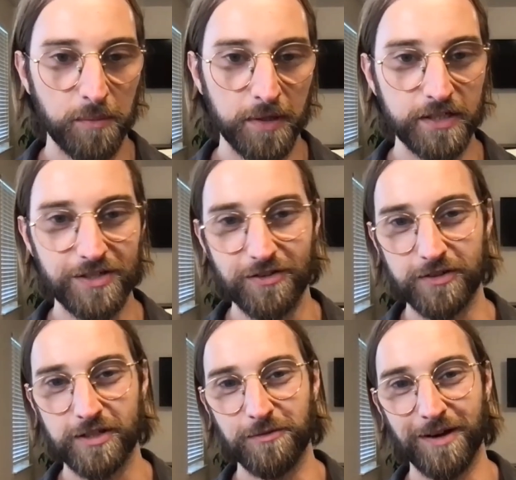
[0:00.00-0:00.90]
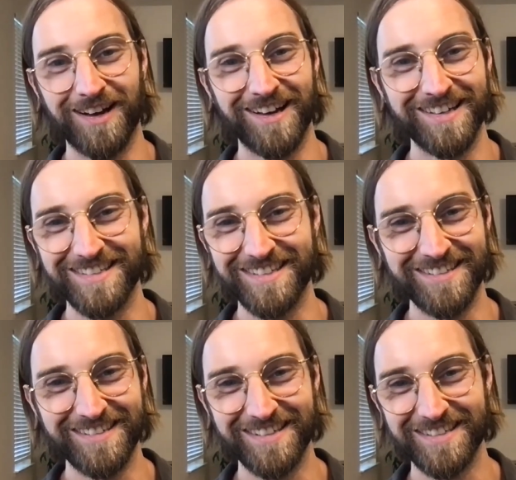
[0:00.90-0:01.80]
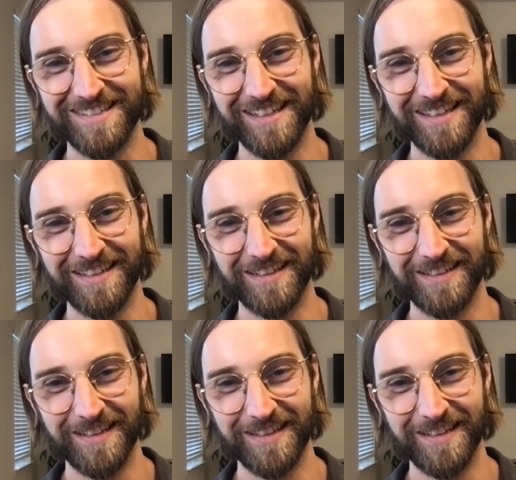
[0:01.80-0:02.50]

but he just looked into my eyes and he's just like,